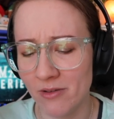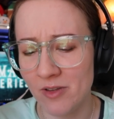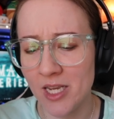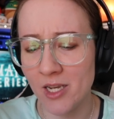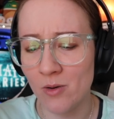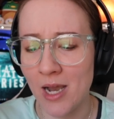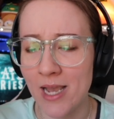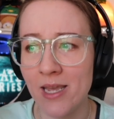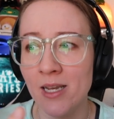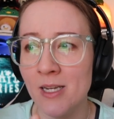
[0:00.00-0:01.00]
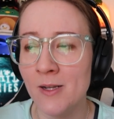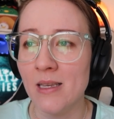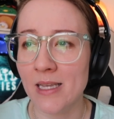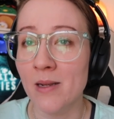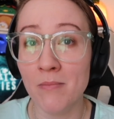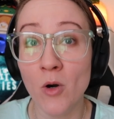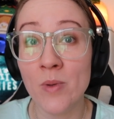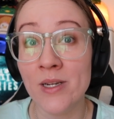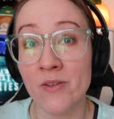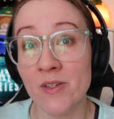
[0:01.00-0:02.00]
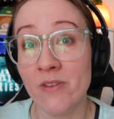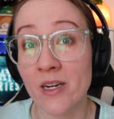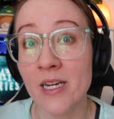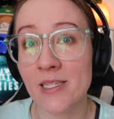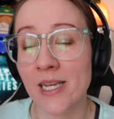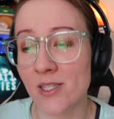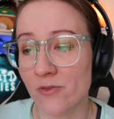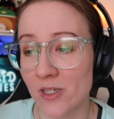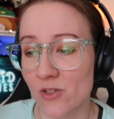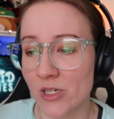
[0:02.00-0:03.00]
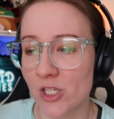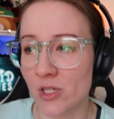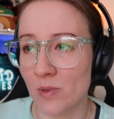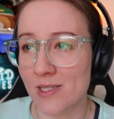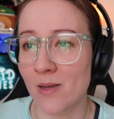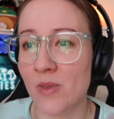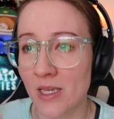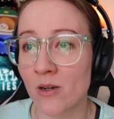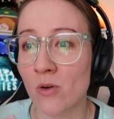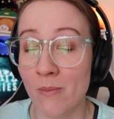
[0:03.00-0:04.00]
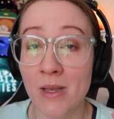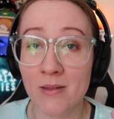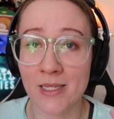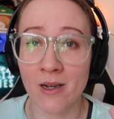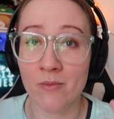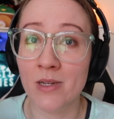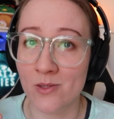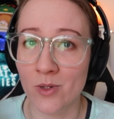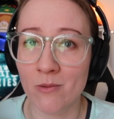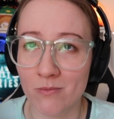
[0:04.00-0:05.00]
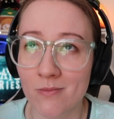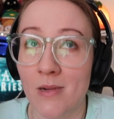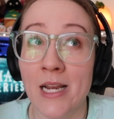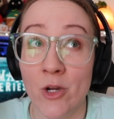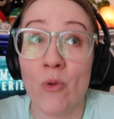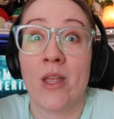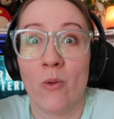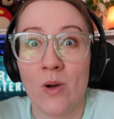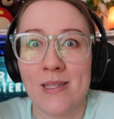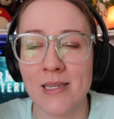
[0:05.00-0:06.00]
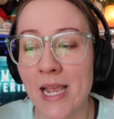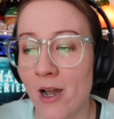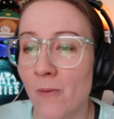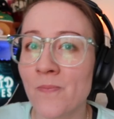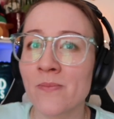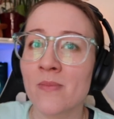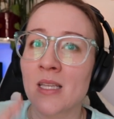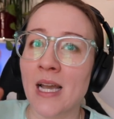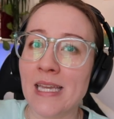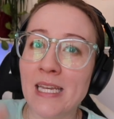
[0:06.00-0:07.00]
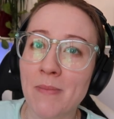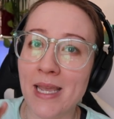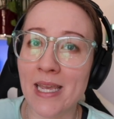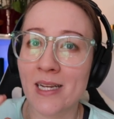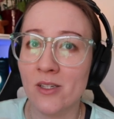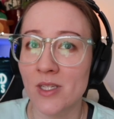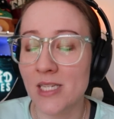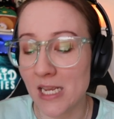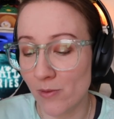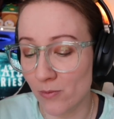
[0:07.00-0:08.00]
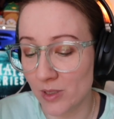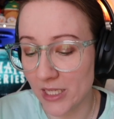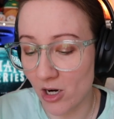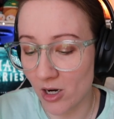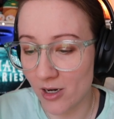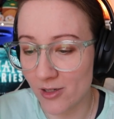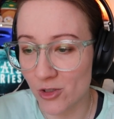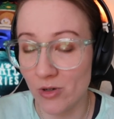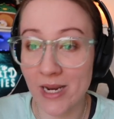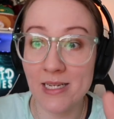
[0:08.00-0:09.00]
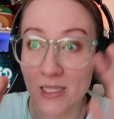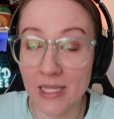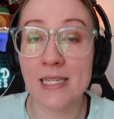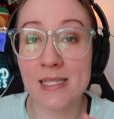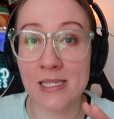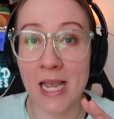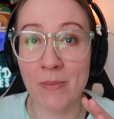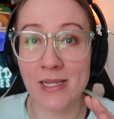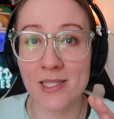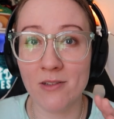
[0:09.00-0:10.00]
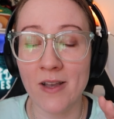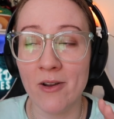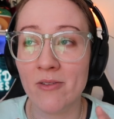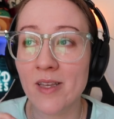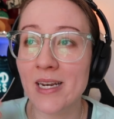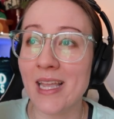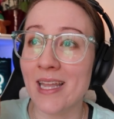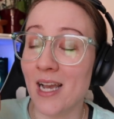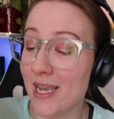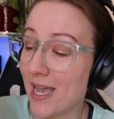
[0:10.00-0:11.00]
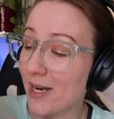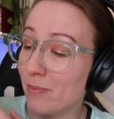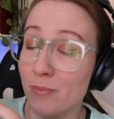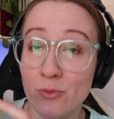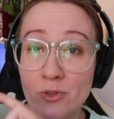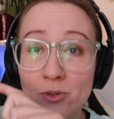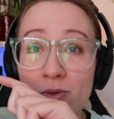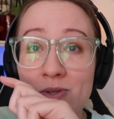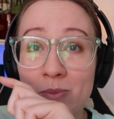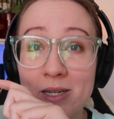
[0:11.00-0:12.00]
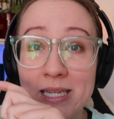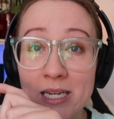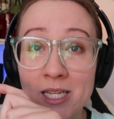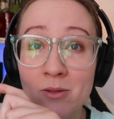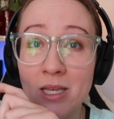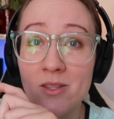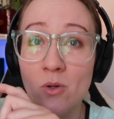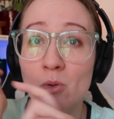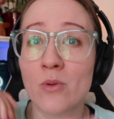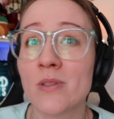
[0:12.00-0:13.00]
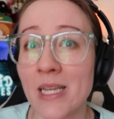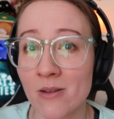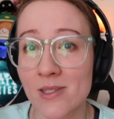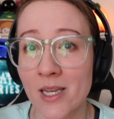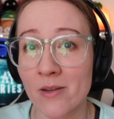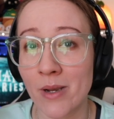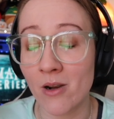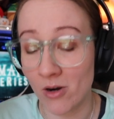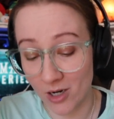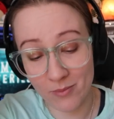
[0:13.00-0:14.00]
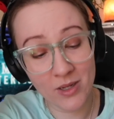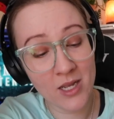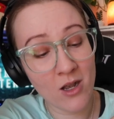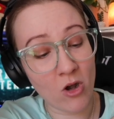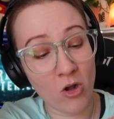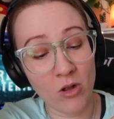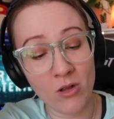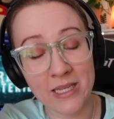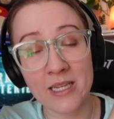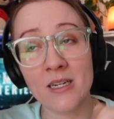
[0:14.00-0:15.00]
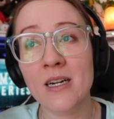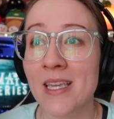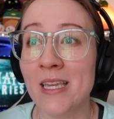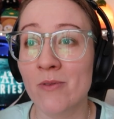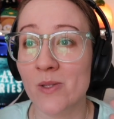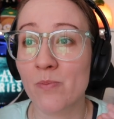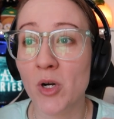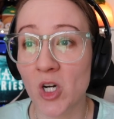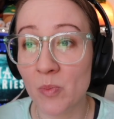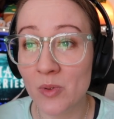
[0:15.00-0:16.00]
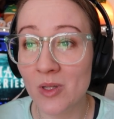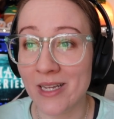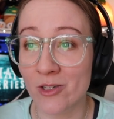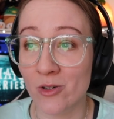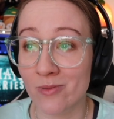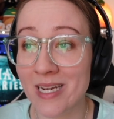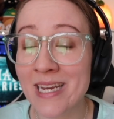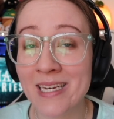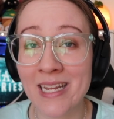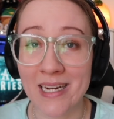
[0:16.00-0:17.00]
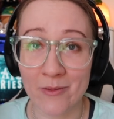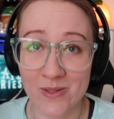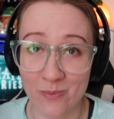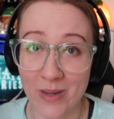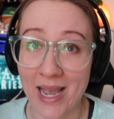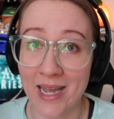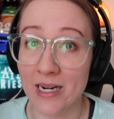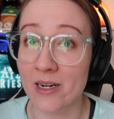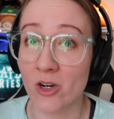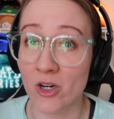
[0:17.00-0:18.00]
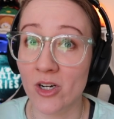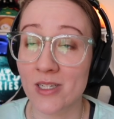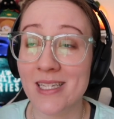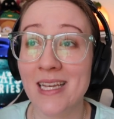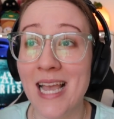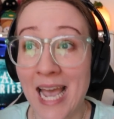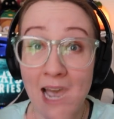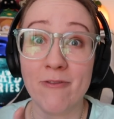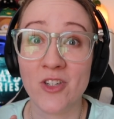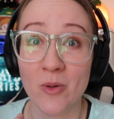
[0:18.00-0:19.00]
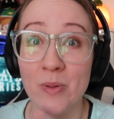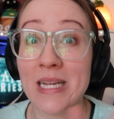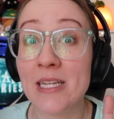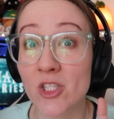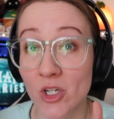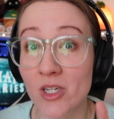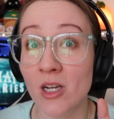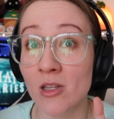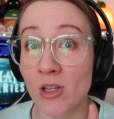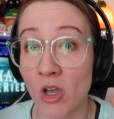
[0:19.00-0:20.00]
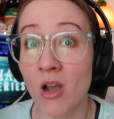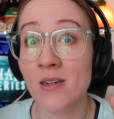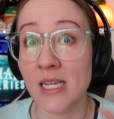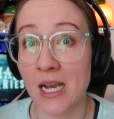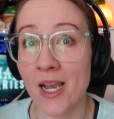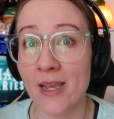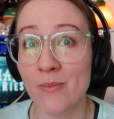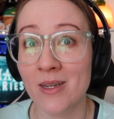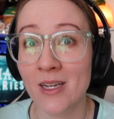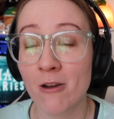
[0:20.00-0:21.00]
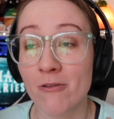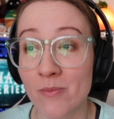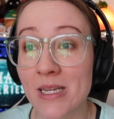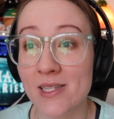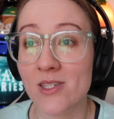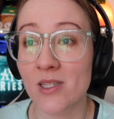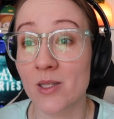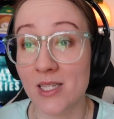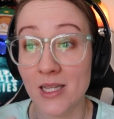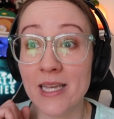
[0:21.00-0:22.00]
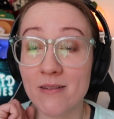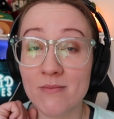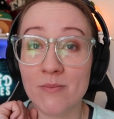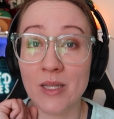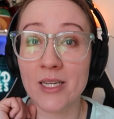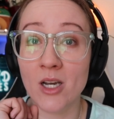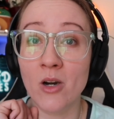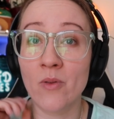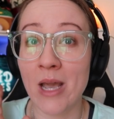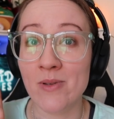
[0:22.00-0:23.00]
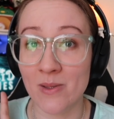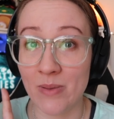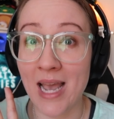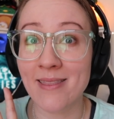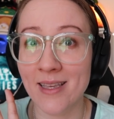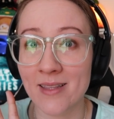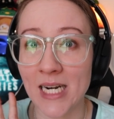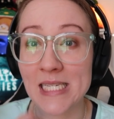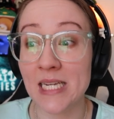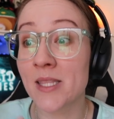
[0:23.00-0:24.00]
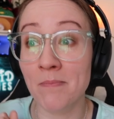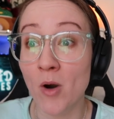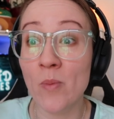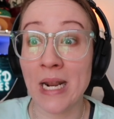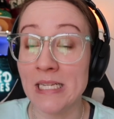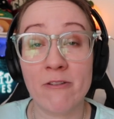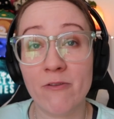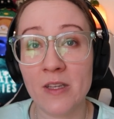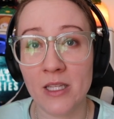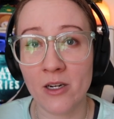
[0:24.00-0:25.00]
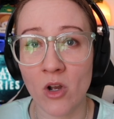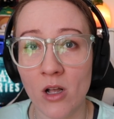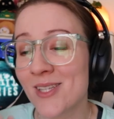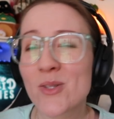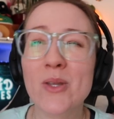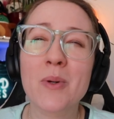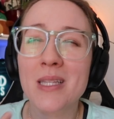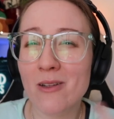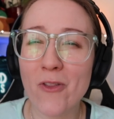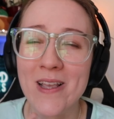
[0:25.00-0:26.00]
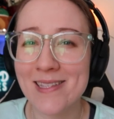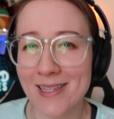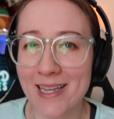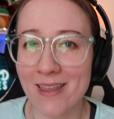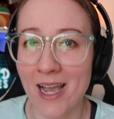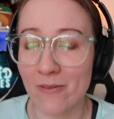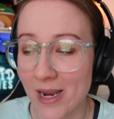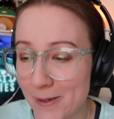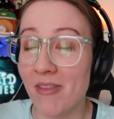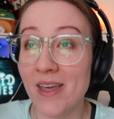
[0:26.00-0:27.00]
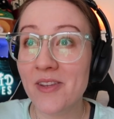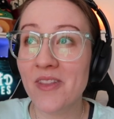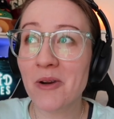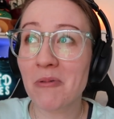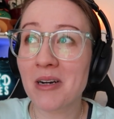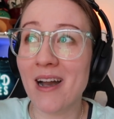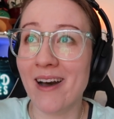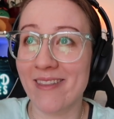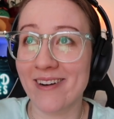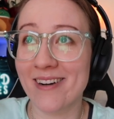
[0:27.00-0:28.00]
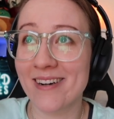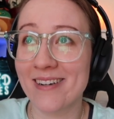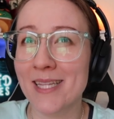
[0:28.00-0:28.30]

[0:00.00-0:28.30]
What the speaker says: a video. I, in a moment of a very intense frustration with something or a meltdown is what I know that it was now, I hit my hand on the table really hard trying to like snap myself out of it. And I had a bruise, I'm not kidding you, like the whole downside of my arm all here. It was purple and green and it was bad and it hurt after, but it took a long time for me to like be like, oh, that was a bad thing that I did. In the moment, I didn't feel it at all. So there were little things like that, right? Then there were other,